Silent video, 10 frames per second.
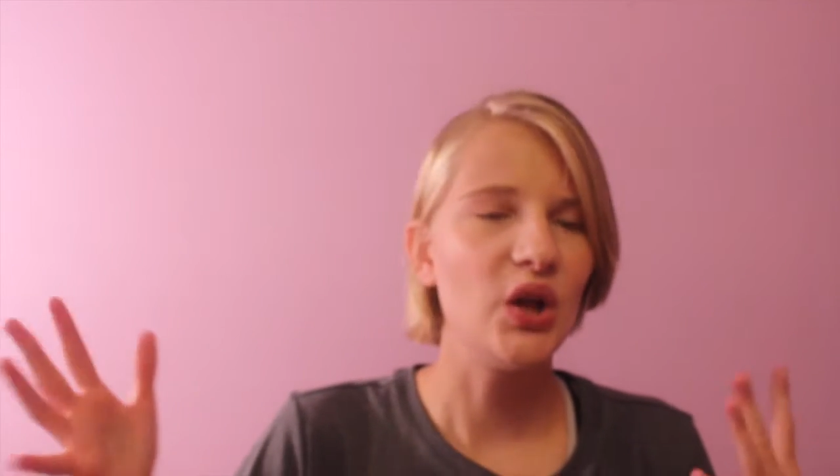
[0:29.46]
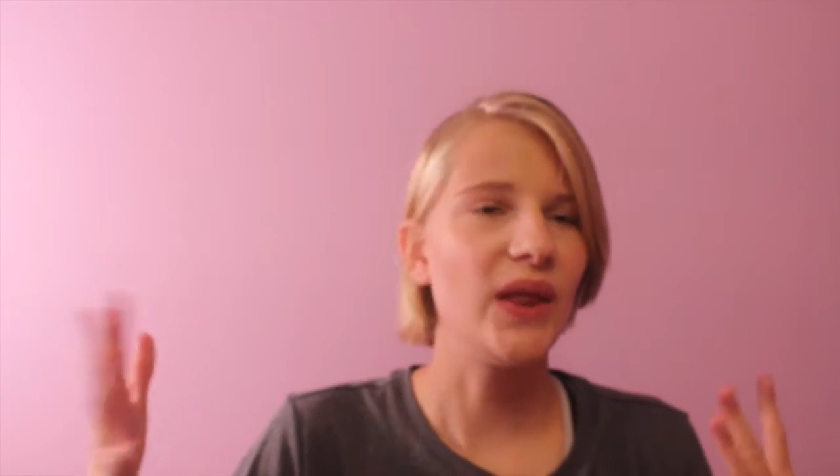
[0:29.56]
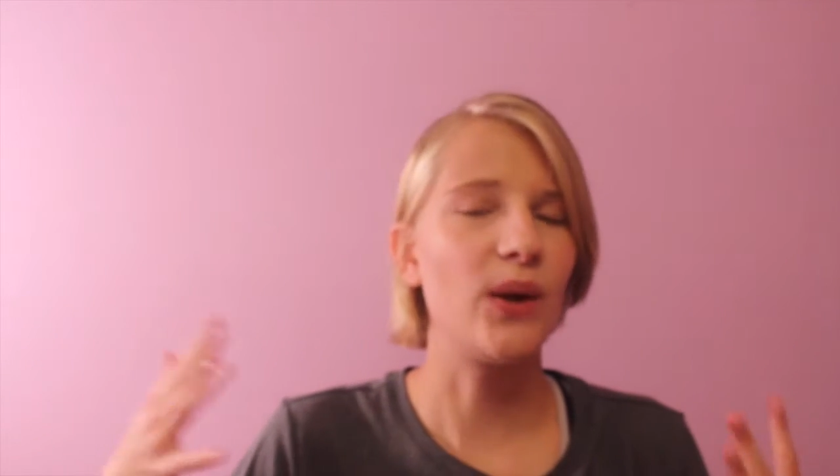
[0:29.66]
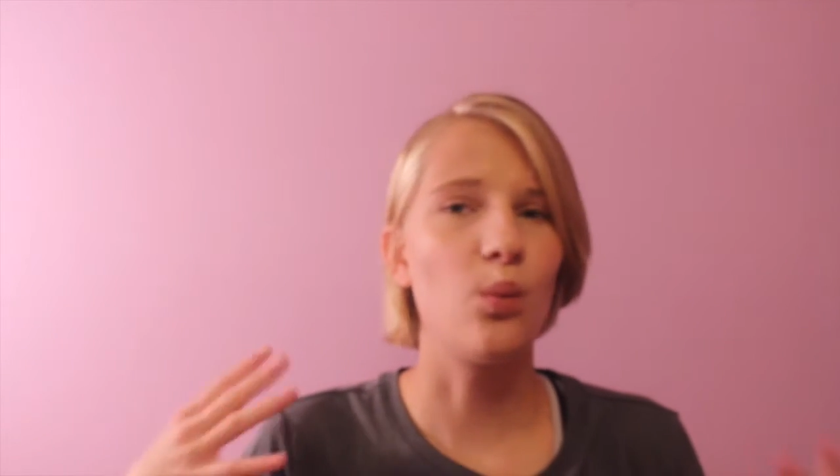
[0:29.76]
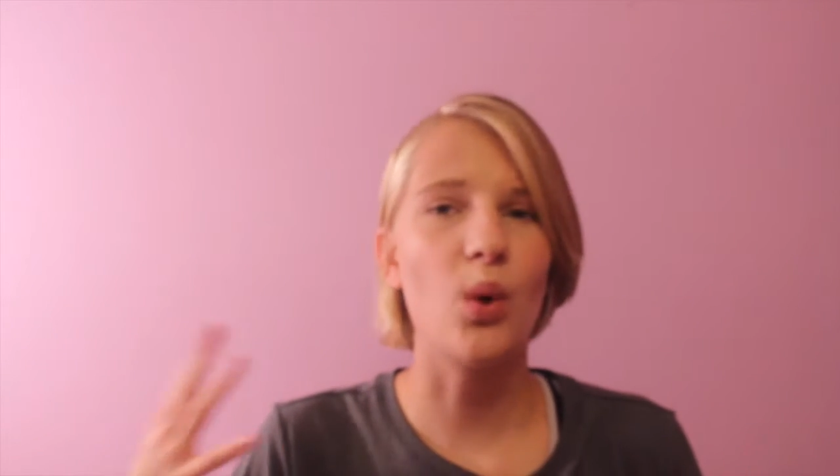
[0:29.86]

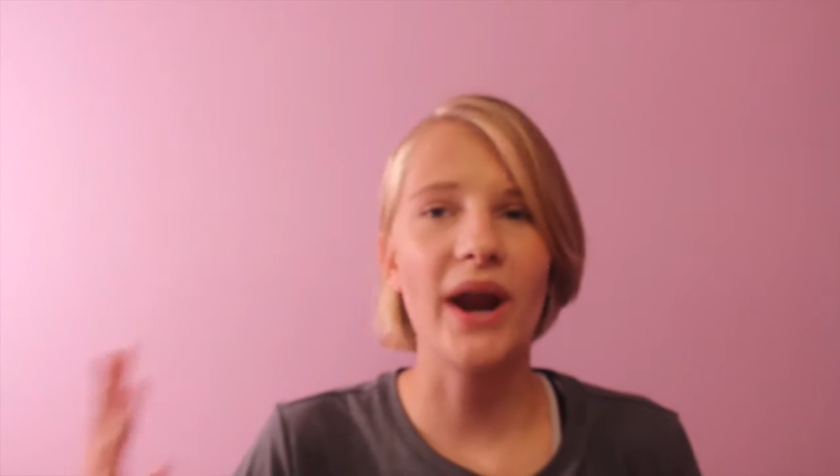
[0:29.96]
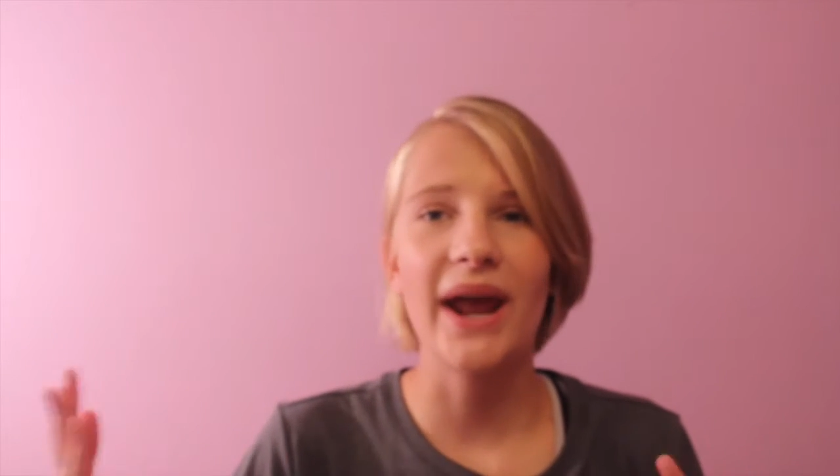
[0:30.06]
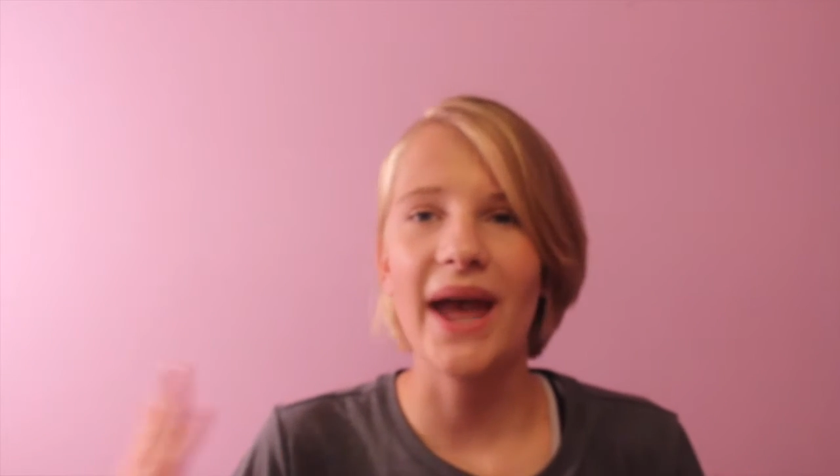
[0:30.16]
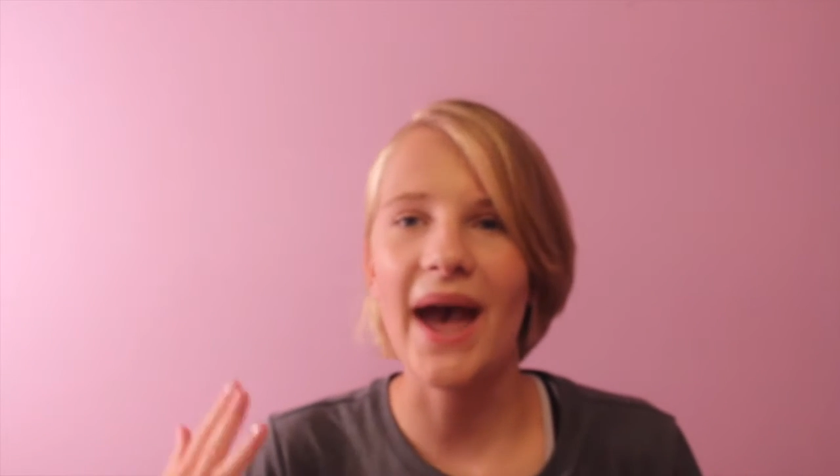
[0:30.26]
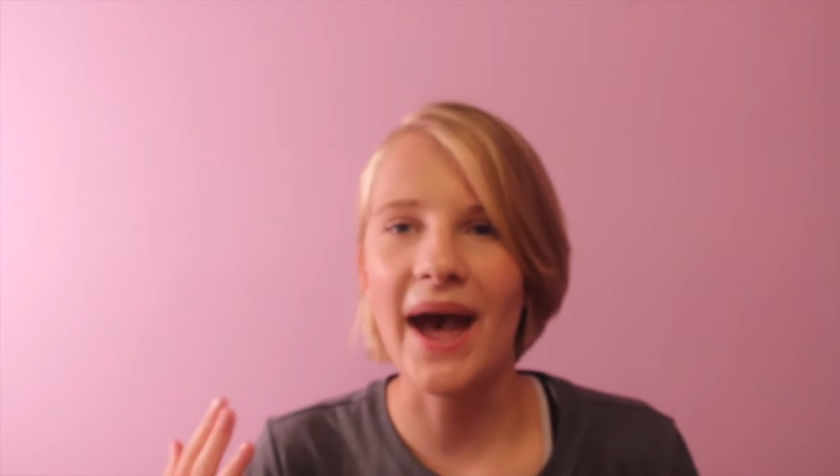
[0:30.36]
like what
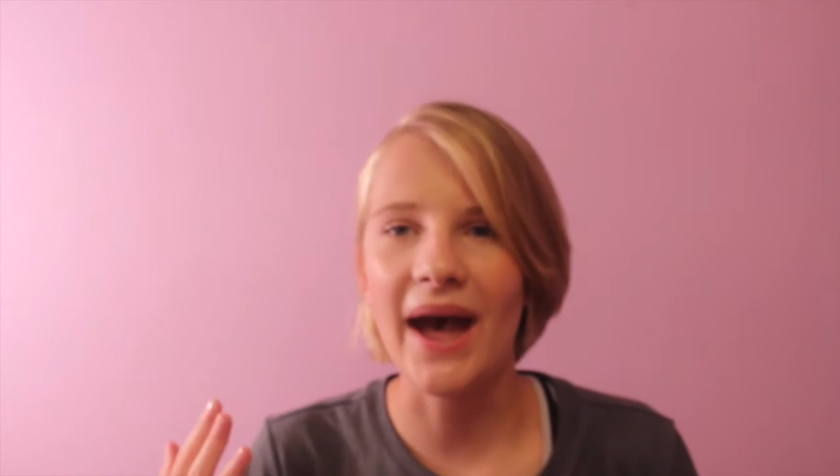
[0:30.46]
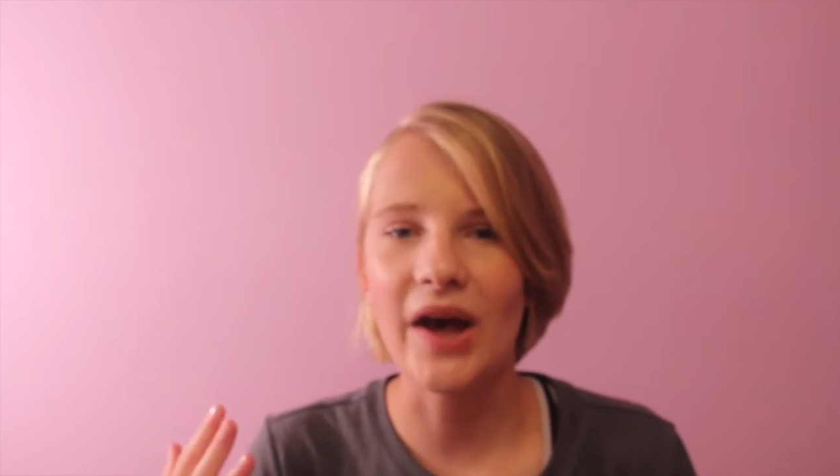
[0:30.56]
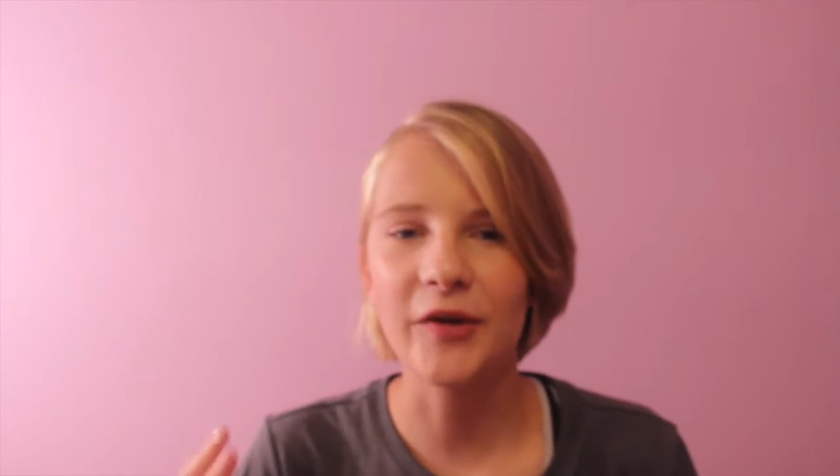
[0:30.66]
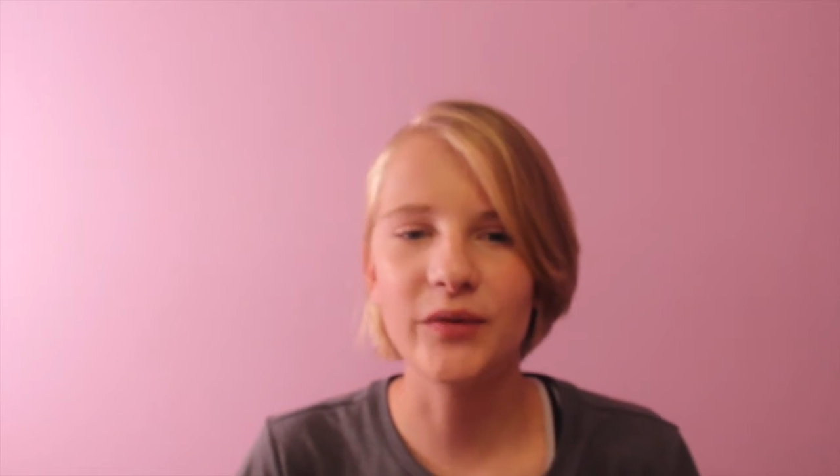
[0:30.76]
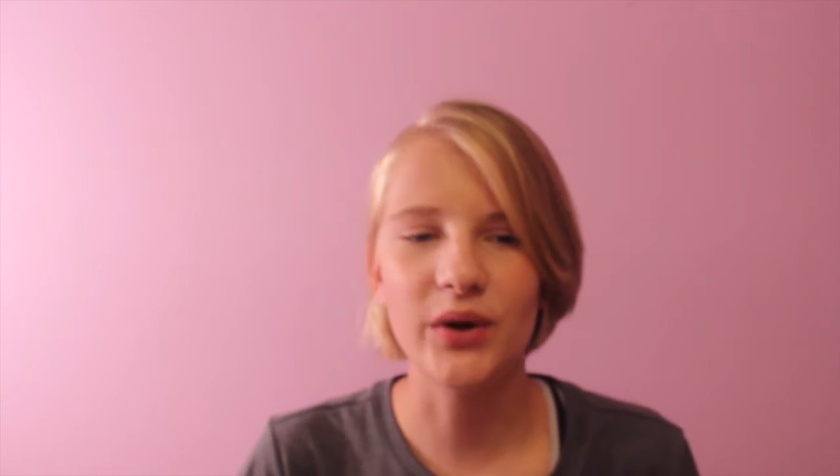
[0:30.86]
I have,